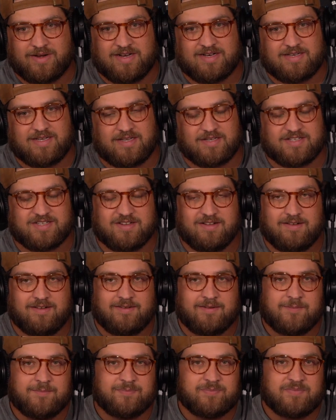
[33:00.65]
and intense,
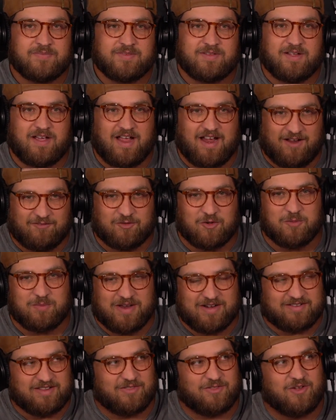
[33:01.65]
I have to go
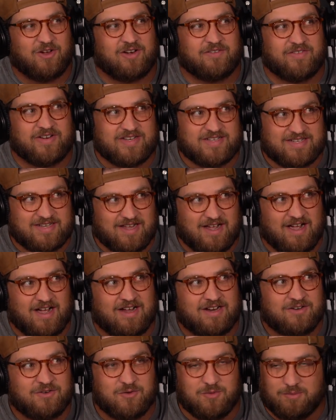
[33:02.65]
back to that thought of it is
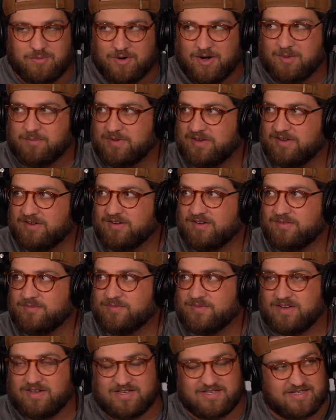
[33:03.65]
God who brought me oh, here.
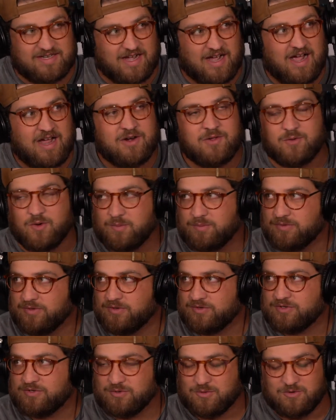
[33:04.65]
Exactly. It is God who opened
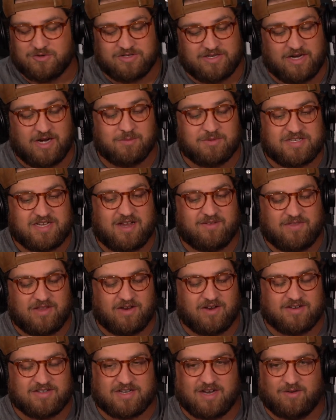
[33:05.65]
yeah, those doors. And I must have
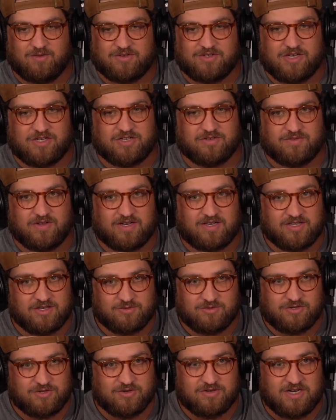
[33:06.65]
that honest conversation of like,
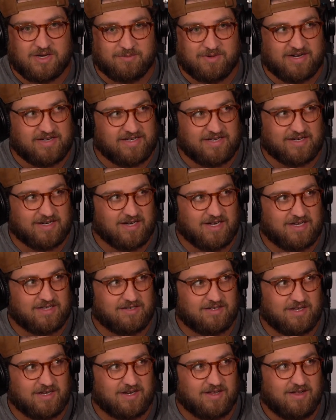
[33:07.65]
this was your dumb idea, God.
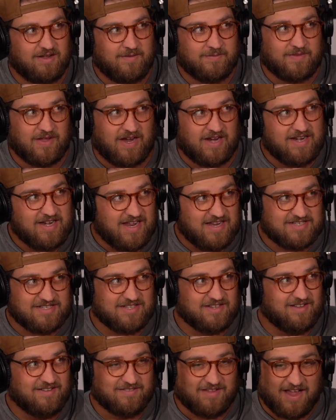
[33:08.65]
Like, I didn't ask
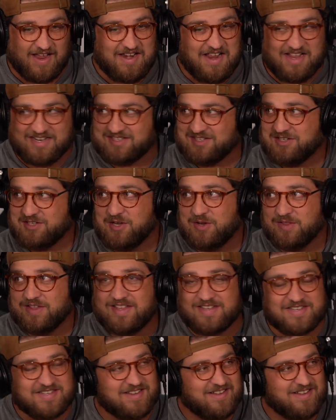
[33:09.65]
to, I didn't ask to do this.